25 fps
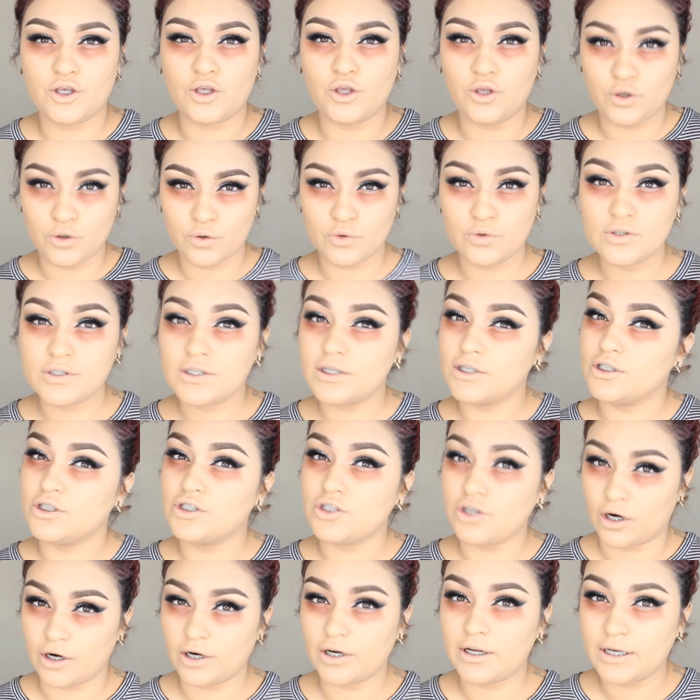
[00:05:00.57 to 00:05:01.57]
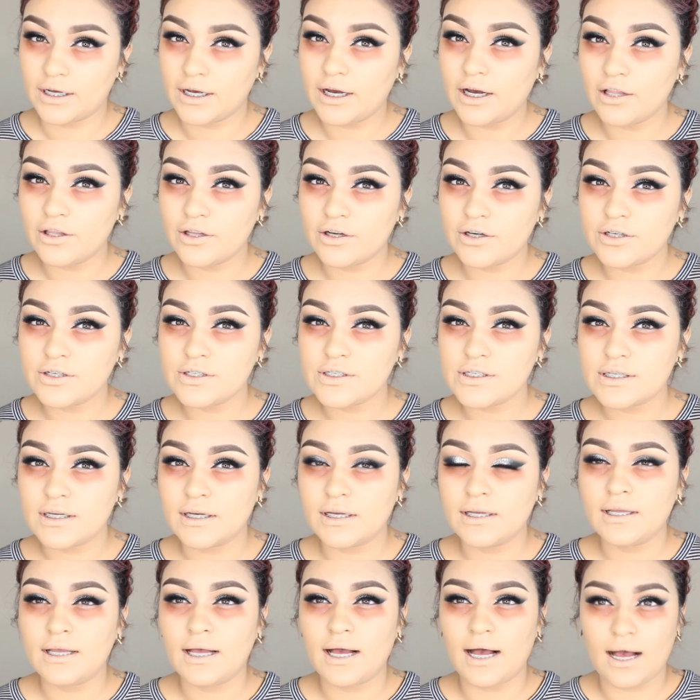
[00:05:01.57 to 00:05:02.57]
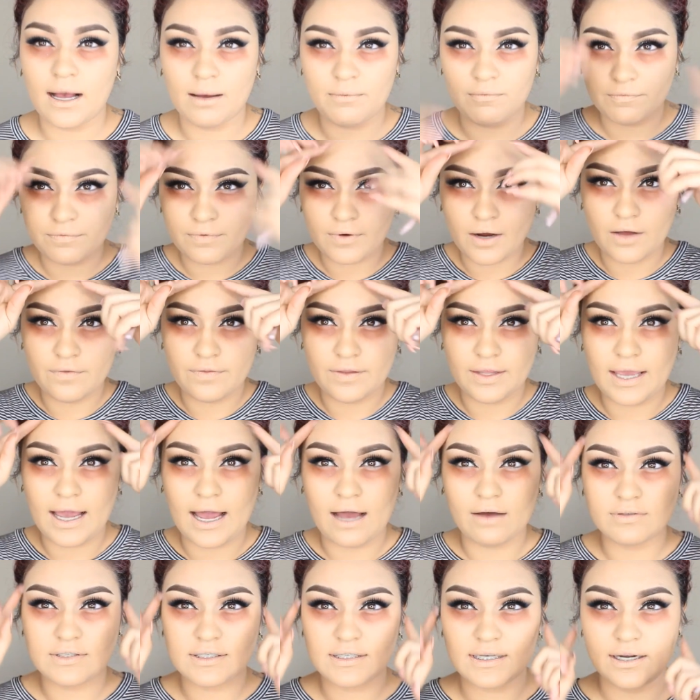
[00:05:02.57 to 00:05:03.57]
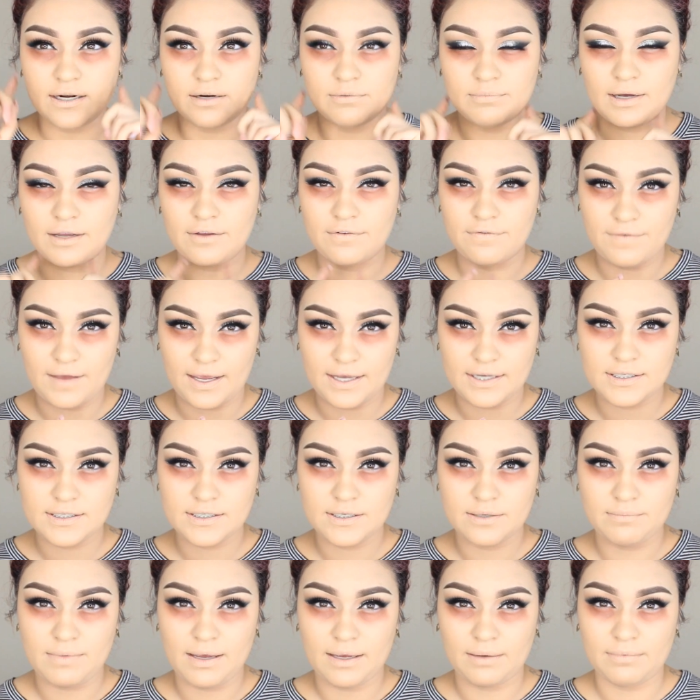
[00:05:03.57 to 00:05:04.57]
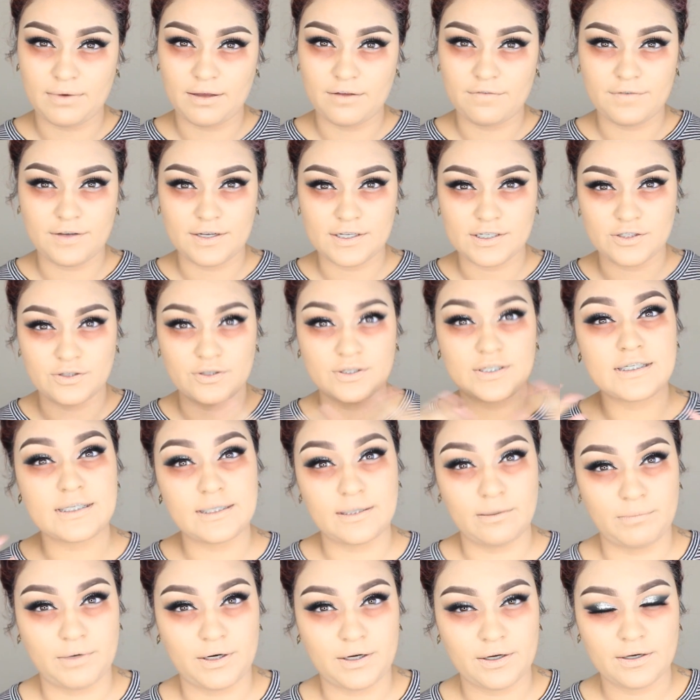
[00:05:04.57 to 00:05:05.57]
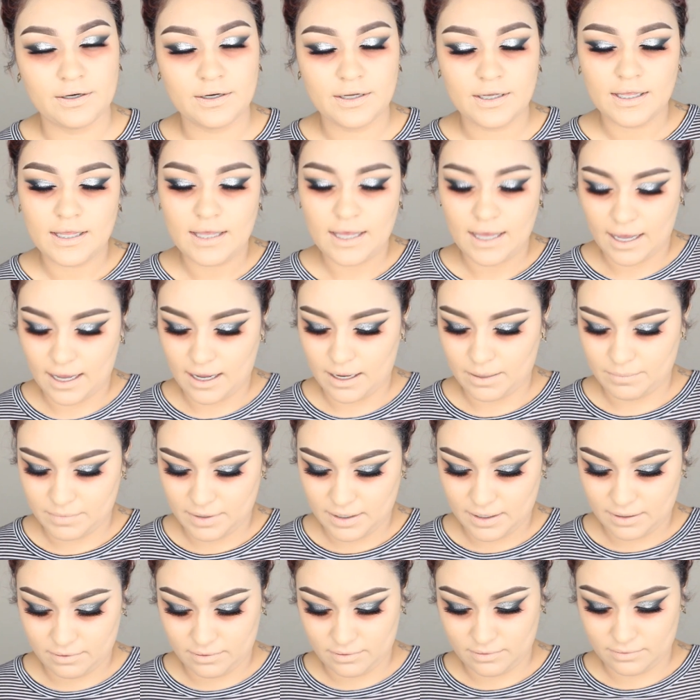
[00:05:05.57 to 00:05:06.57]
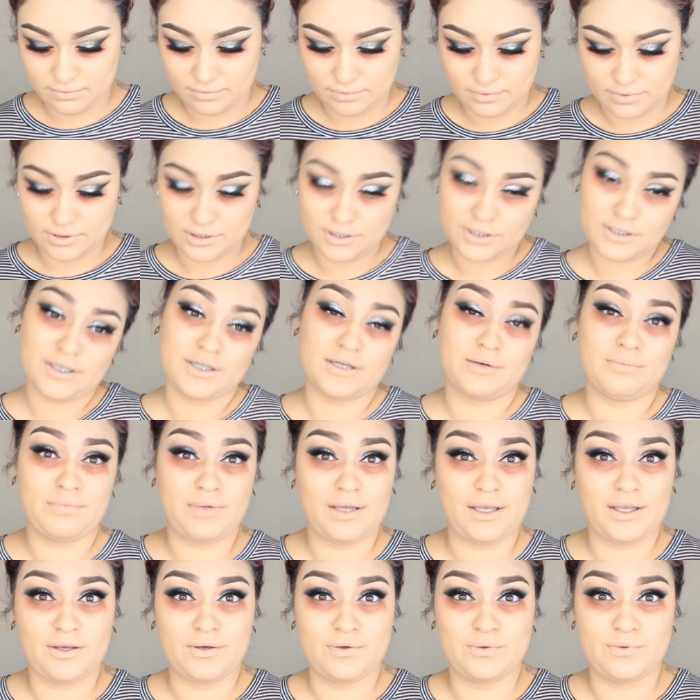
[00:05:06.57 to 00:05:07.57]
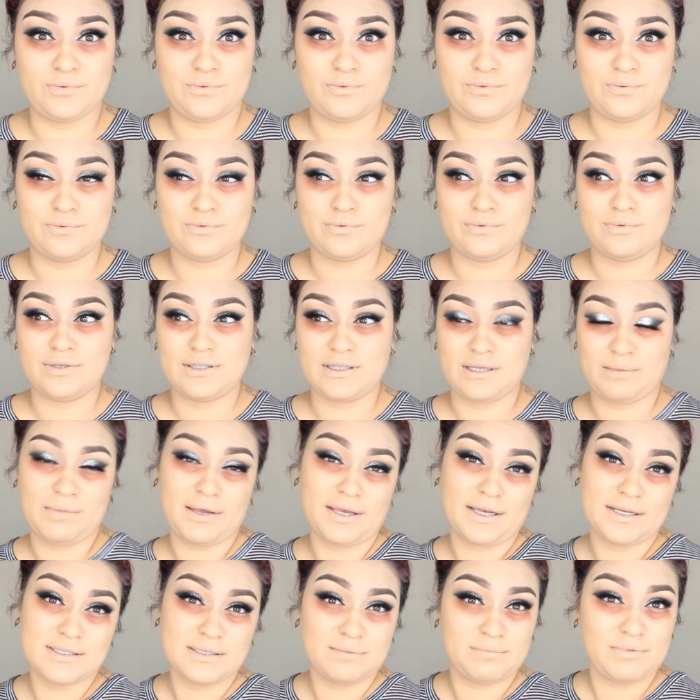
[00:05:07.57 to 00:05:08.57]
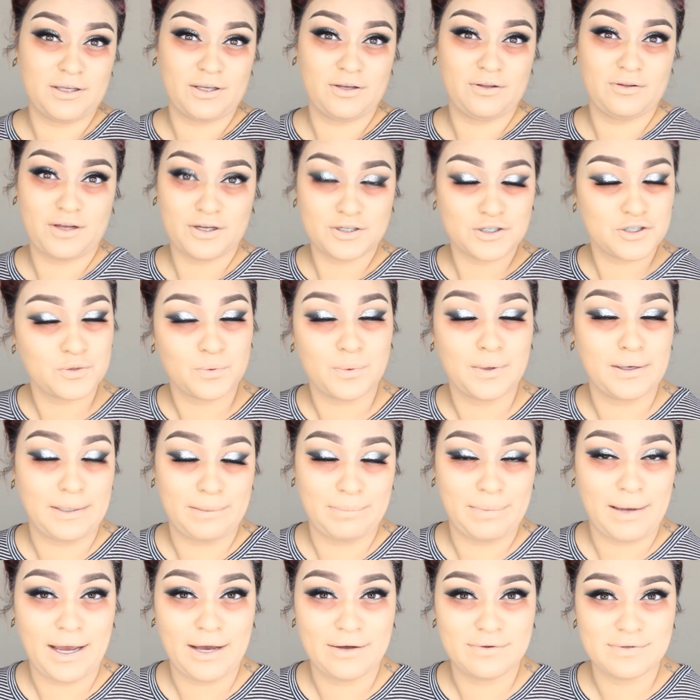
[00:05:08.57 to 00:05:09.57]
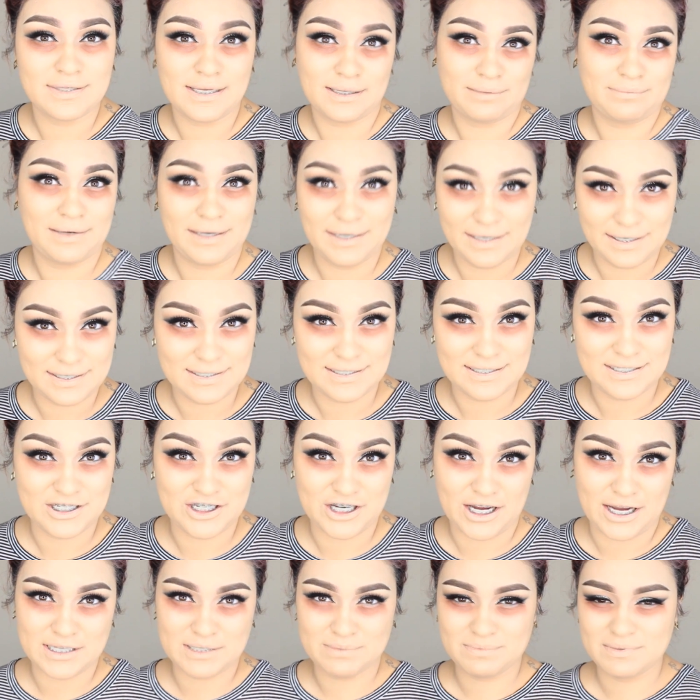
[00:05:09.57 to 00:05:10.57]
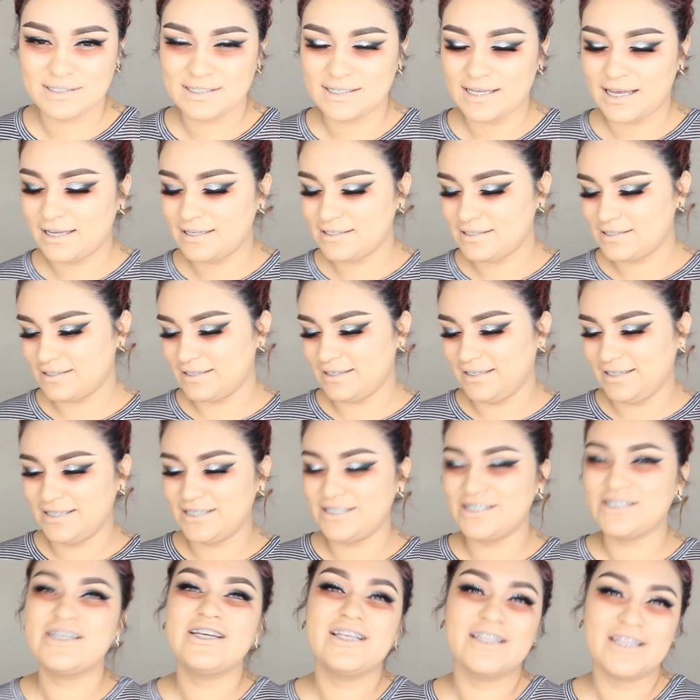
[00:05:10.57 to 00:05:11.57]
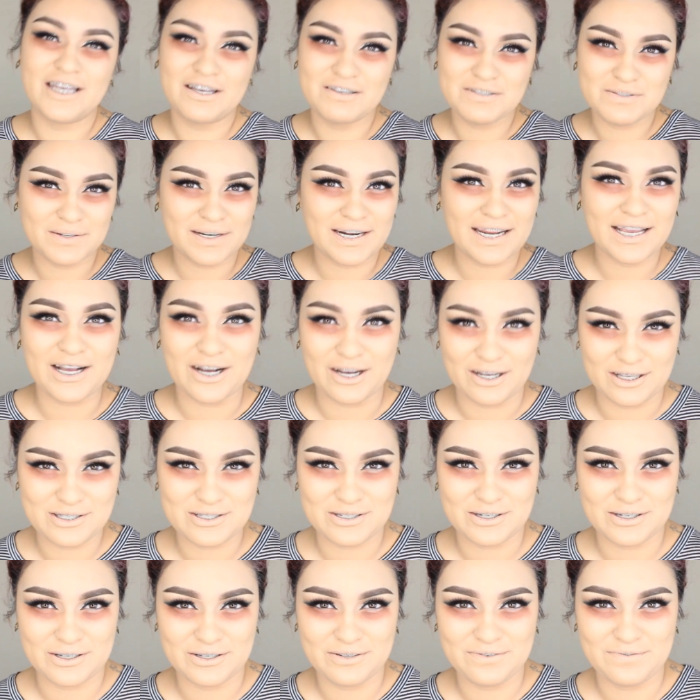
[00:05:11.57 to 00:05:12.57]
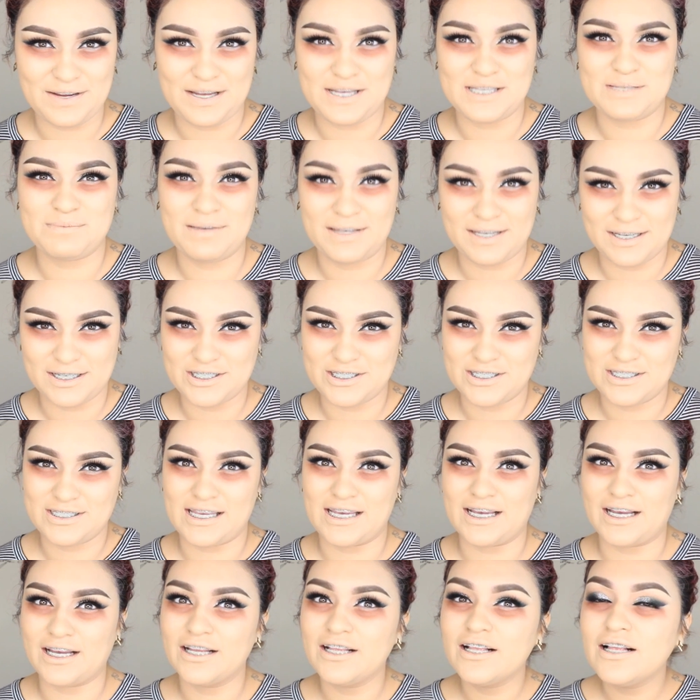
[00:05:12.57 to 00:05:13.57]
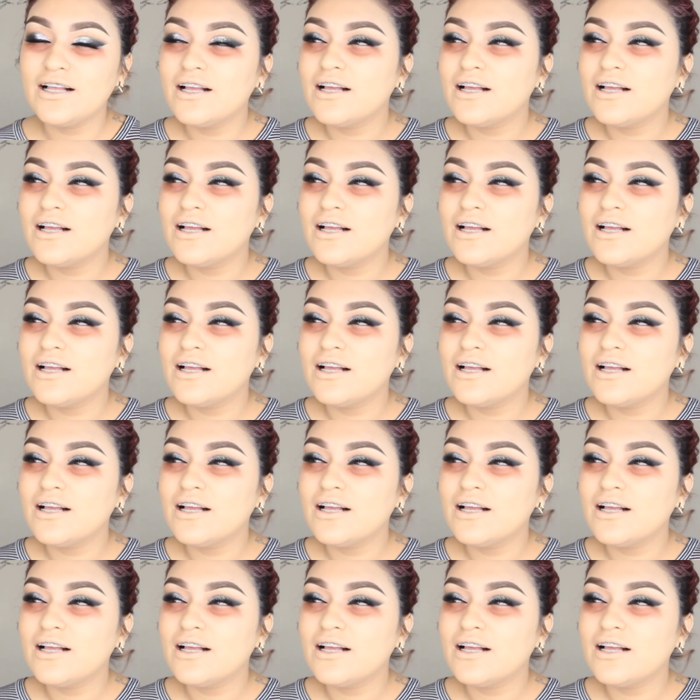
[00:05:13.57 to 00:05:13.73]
use the dark colors on the outside of my face to make my face look slimmer. And it's gonna make it seem like you lost 20 pounds, like my cousin Jasmine says. She loves when I contour her face because she's like,